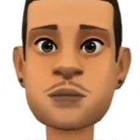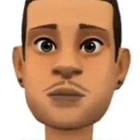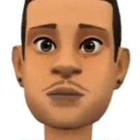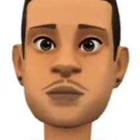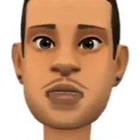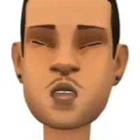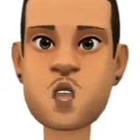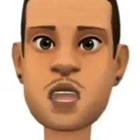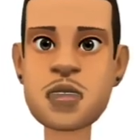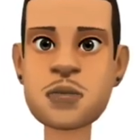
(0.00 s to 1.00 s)
There are
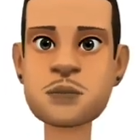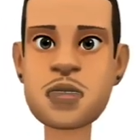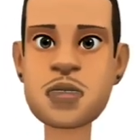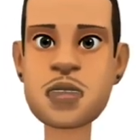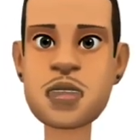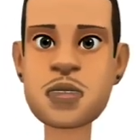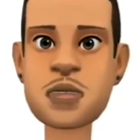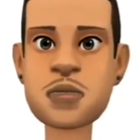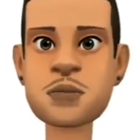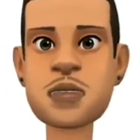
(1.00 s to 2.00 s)
5 main
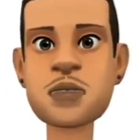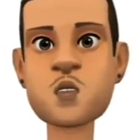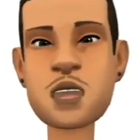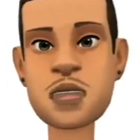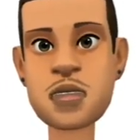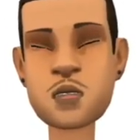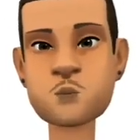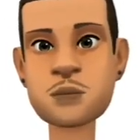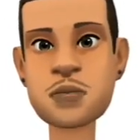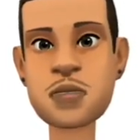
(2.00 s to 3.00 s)
areas that
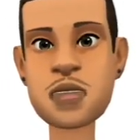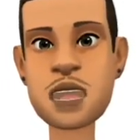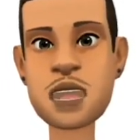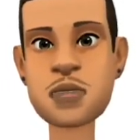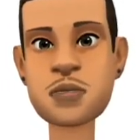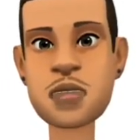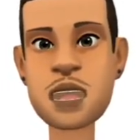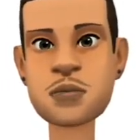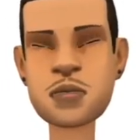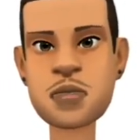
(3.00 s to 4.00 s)
need to be
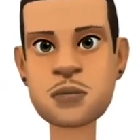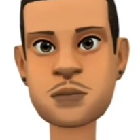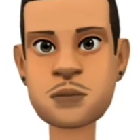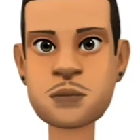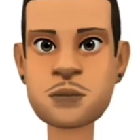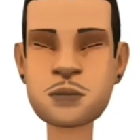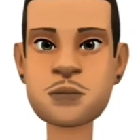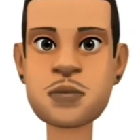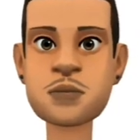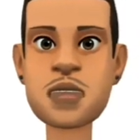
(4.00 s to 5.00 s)
prioritized
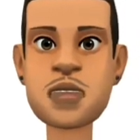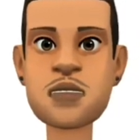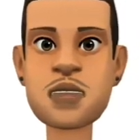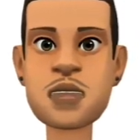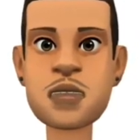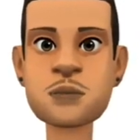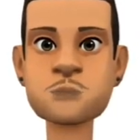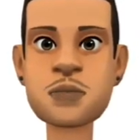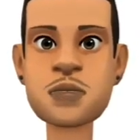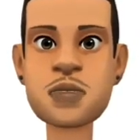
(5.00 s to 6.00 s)
if we are to see
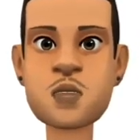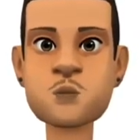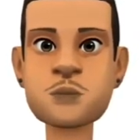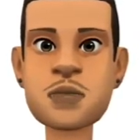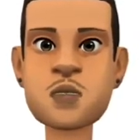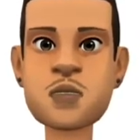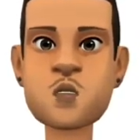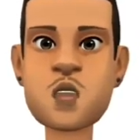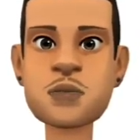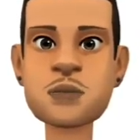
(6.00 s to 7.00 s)
significant
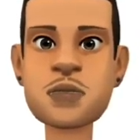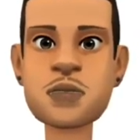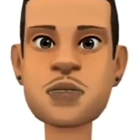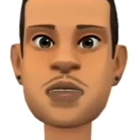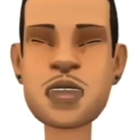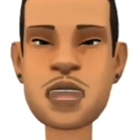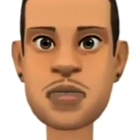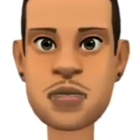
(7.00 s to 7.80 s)
change as a nation.